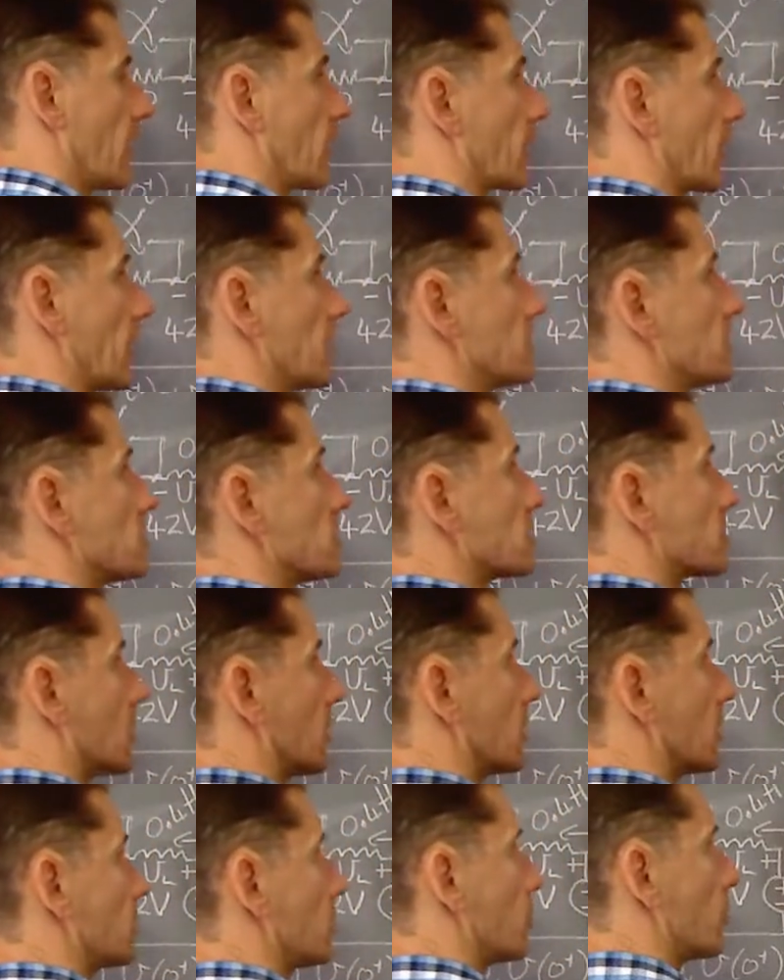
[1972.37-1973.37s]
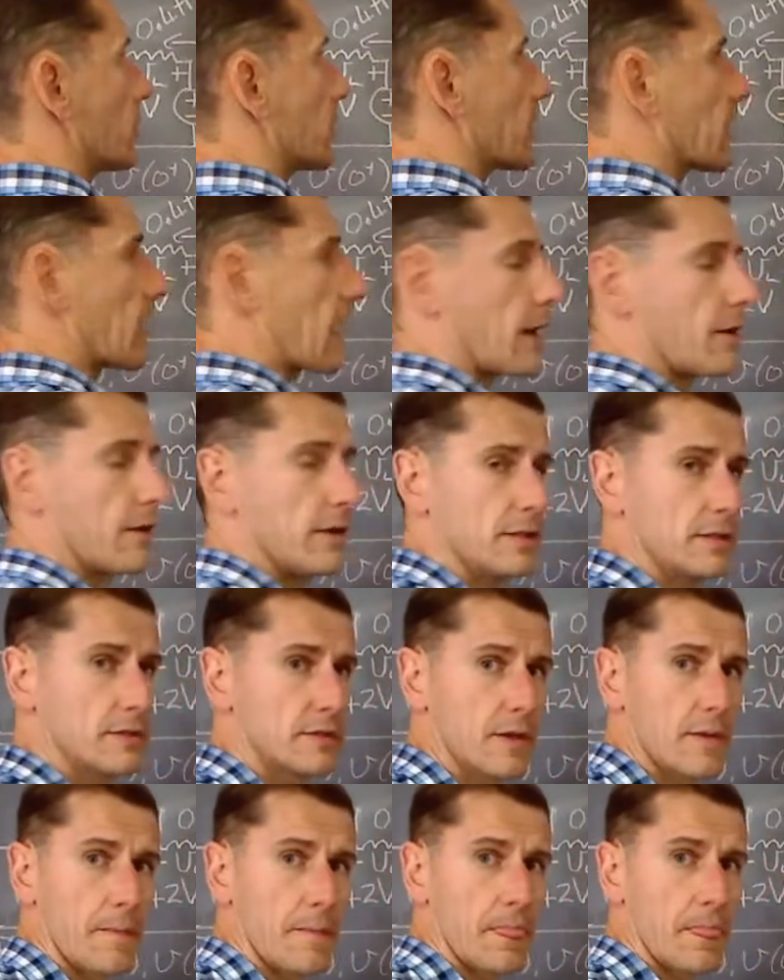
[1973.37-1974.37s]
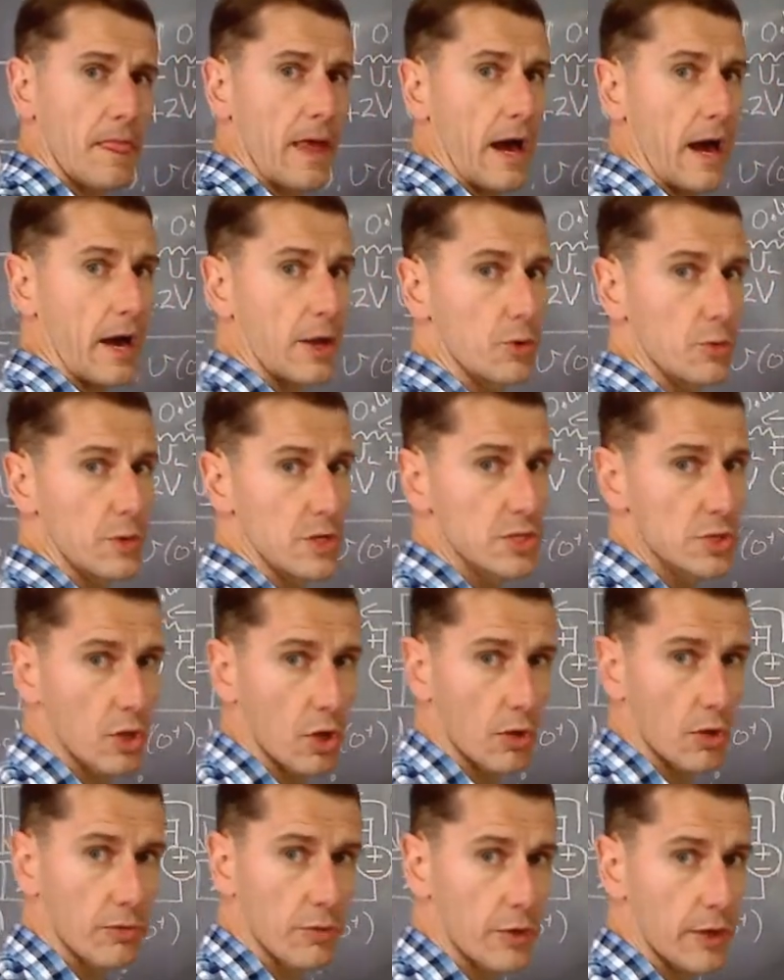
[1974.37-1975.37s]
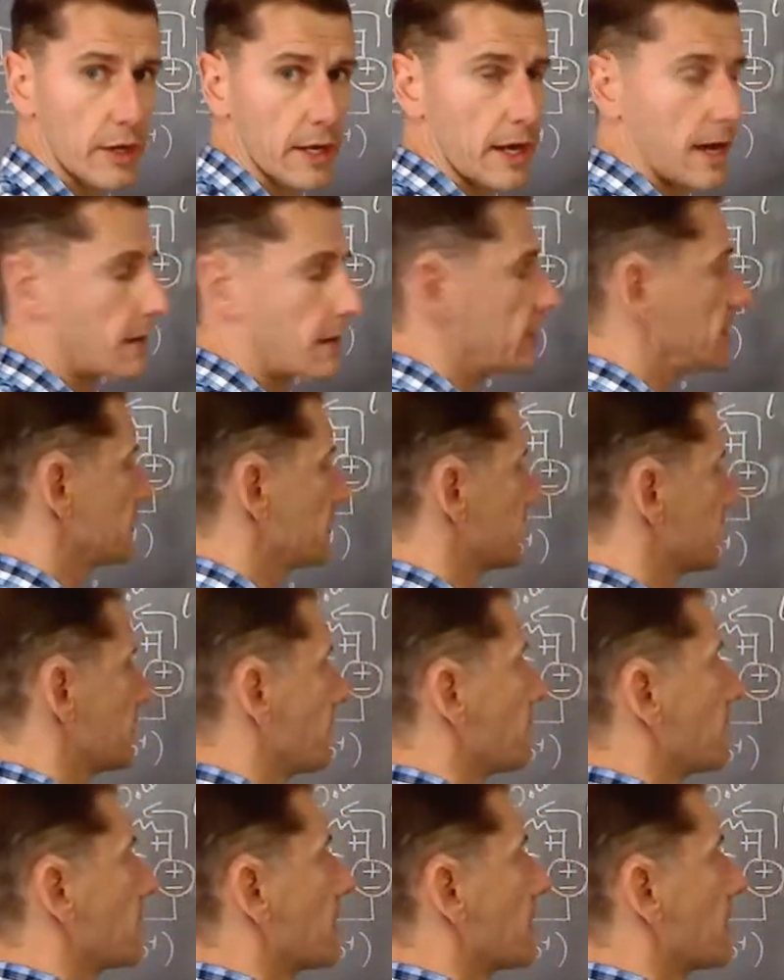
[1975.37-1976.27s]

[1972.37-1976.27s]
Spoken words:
Okay, so starting with the current, how do we solve for the current?